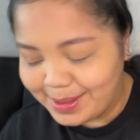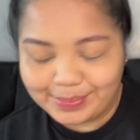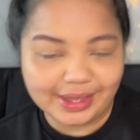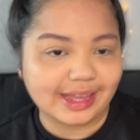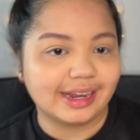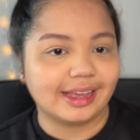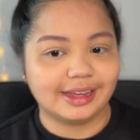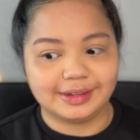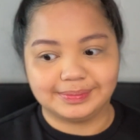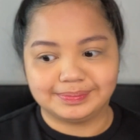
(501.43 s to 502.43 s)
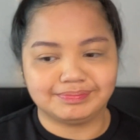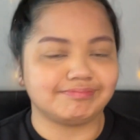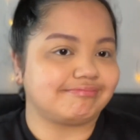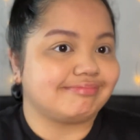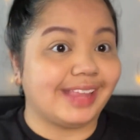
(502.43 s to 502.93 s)
But
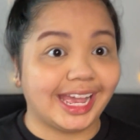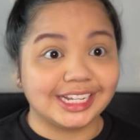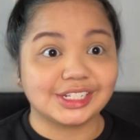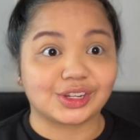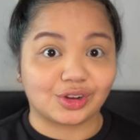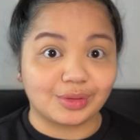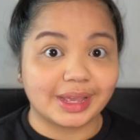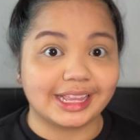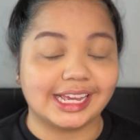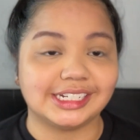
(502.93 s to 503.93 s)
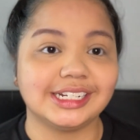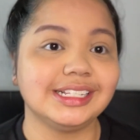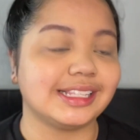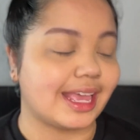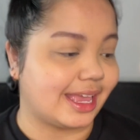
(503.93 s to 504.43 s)
I just curl my
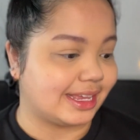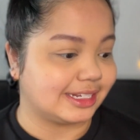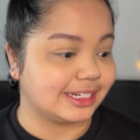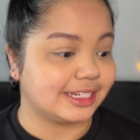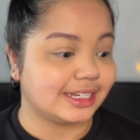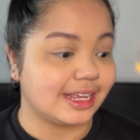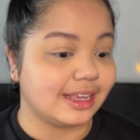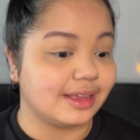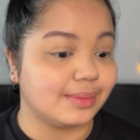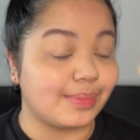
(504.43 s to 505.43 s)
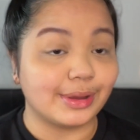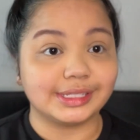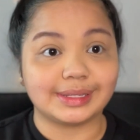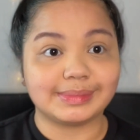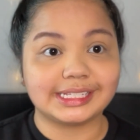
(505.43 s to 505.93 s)
lashes and put
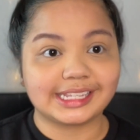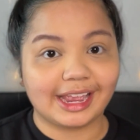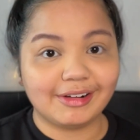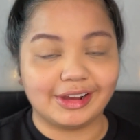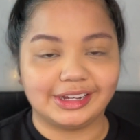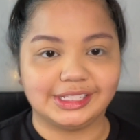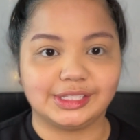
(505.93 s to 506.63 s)
some mascara on.